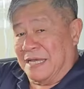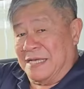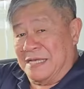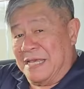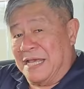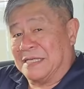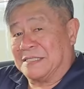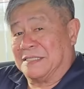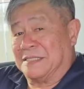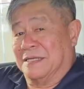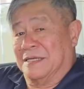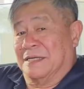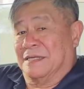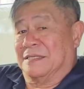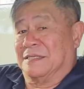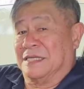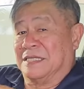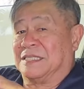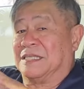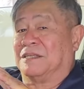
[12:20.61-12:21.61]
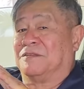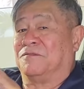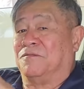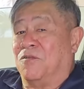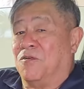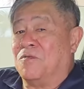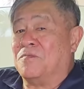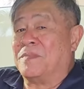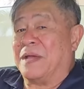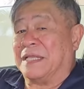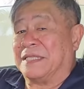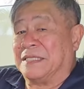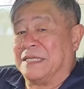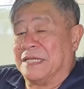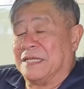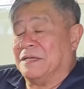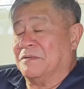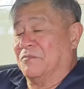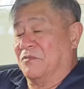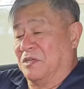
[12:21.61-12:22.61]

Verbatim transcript: And yes, this is 4MATIC,